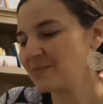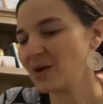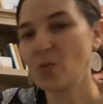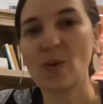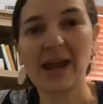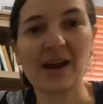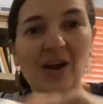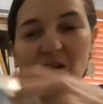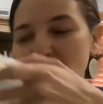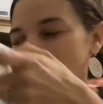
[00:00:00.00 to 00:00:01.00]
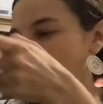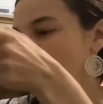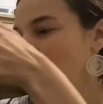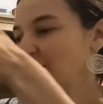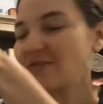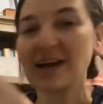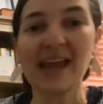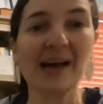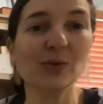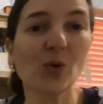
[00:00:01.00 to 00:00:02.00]
where you can find
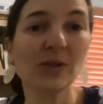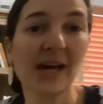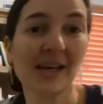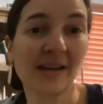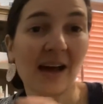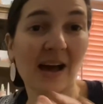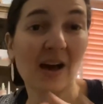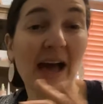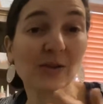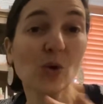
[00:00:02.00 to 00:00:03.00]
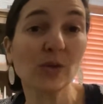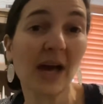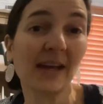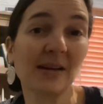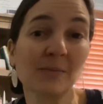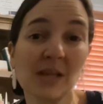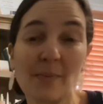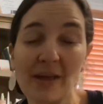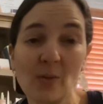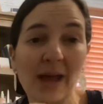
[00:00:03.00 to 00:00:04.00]
household items. And by
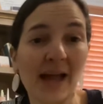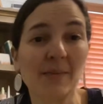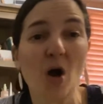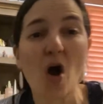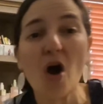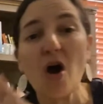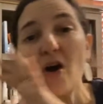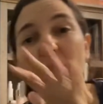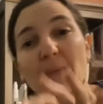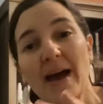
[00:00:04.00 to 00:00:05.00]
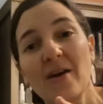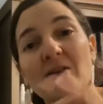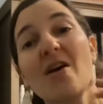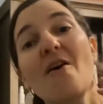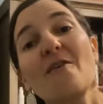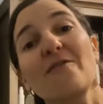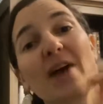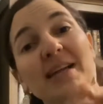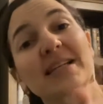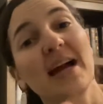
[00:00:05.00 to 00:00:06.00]
the way, I'm all about
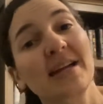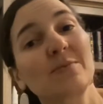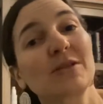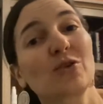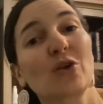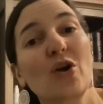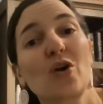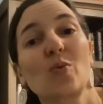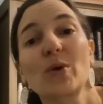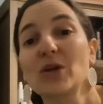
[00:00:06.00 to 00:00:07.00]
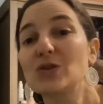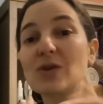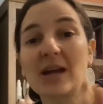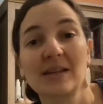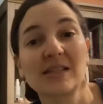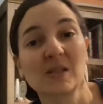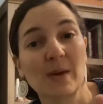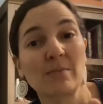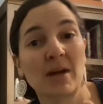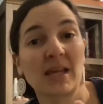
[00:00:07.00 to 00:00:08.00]
finding items in your home where you do not need to
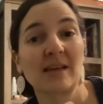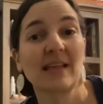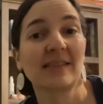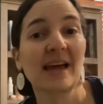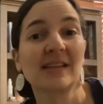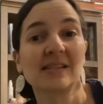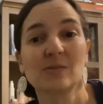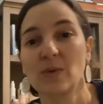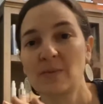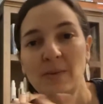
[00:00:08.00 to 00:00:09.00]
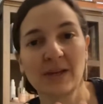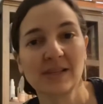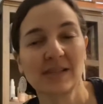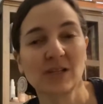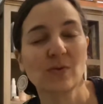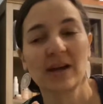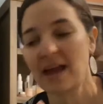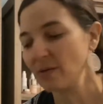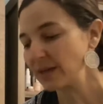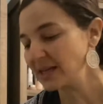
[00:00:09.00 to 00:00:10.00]
spend money. Like, that is one of my biggest things right
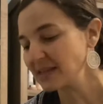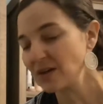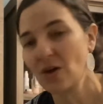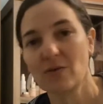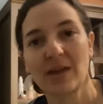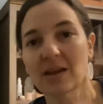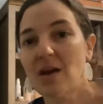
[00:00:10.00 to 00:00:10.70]
now, because I know that